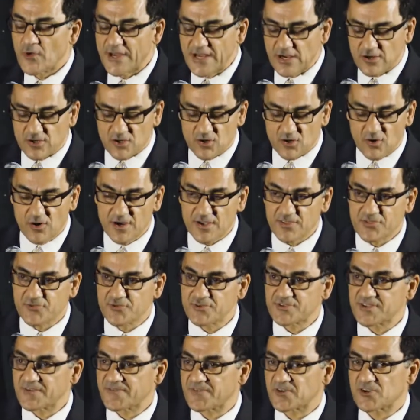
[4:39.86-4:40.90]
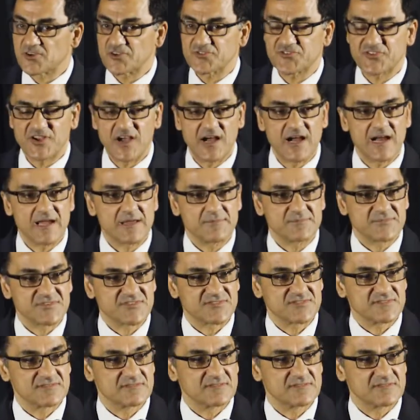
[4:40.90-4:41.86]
we are going through difficult times.